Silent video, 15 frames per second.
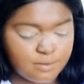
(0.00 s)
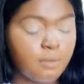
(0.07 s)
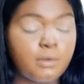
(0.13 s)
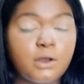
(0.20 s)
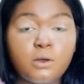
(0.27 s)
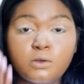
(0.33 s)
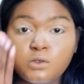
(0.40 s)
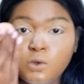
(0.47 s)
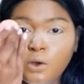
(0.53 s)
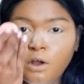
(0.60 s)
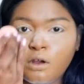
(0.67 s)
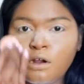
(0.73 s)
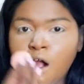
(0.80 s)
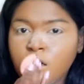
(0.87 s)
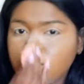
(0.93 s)
but also
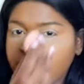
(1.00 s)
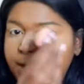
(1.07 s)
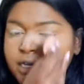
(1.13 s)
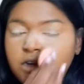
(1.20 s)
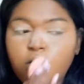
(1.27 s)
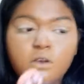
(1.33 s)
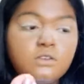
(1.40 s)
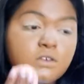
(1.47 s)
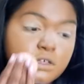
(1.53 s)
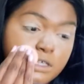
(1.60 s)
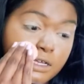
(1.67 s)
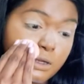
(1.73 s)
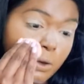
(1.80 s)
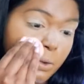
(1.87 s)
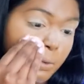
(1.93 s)
around my nose, because
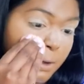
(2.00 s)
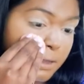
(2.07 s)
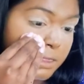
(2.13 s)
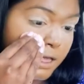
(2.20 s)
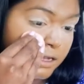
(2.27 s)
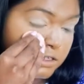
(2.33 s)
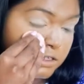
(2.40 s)
I don't want